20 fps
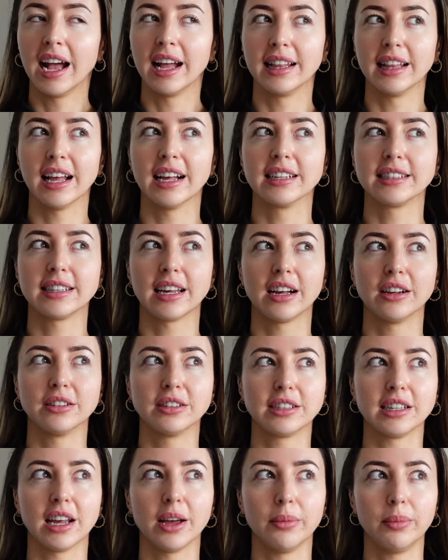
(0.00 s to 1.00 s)
And that
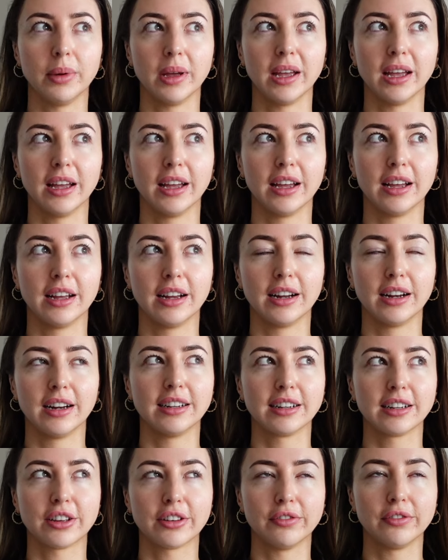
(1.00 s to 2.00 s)
sounds a bit
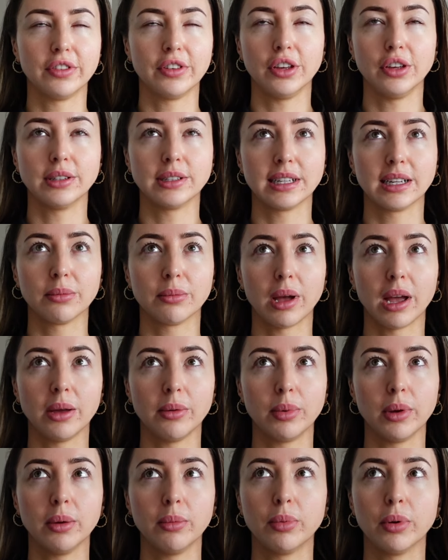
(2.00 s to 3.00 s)
confusing
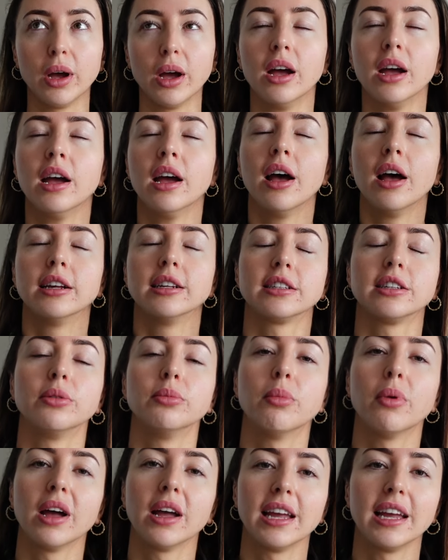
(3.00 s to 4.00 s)
maybe, but so
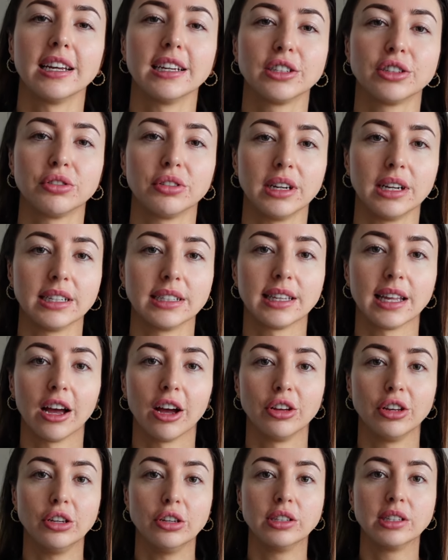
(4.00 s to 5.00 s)
my history is that I
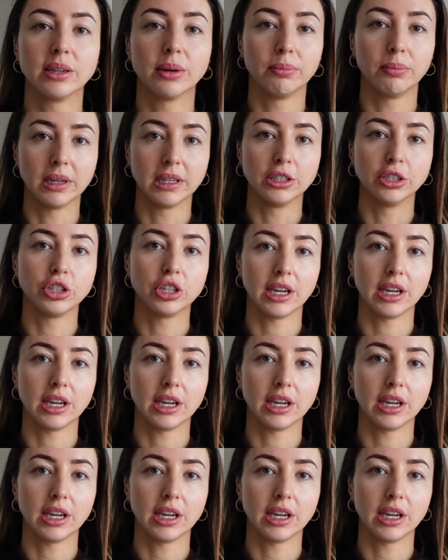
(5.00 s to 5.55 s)
used to binge